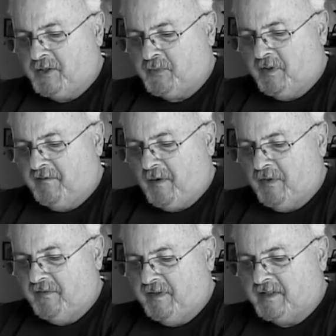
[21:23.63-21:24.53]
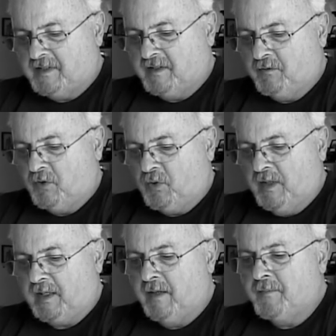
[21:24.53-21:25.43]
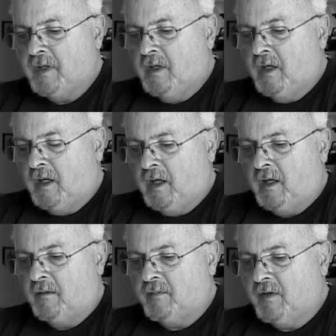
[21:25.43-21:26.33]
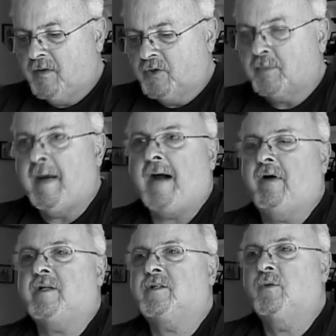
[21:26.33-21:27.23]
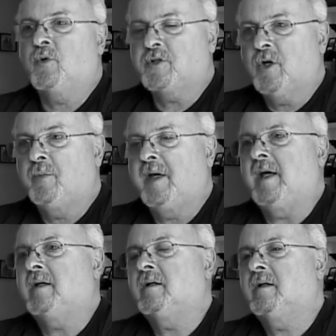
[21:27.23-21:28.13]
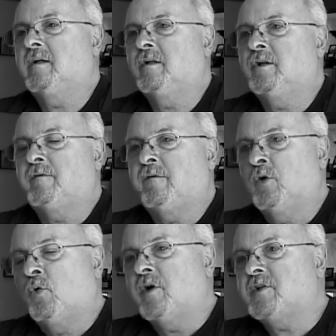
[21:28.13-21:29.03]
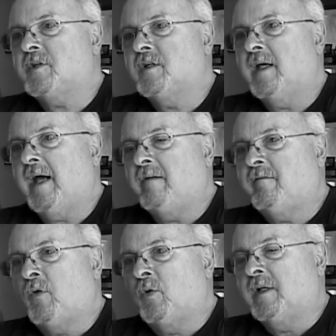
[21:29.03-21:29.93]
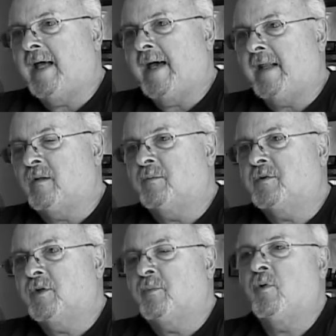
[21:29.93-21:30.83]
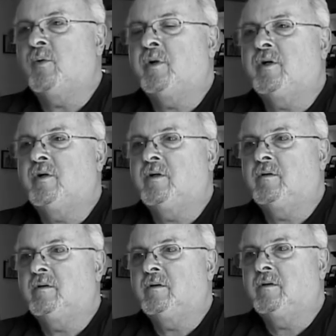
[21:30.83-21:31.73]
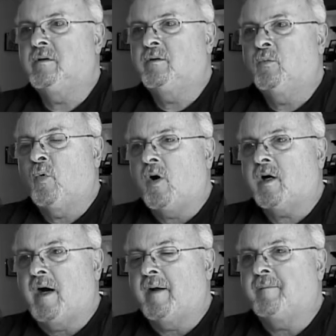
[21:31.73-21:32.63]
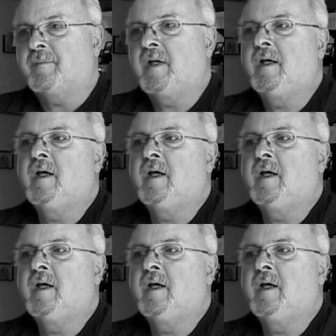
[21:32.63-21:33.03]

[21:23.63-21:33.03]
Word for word: I just want to I want to fit this in real yes, quick. Sure, go ahead. Um, those barracks were so bad, oh. the floors had fallen out of them to the point we couldn't mm. walk on them.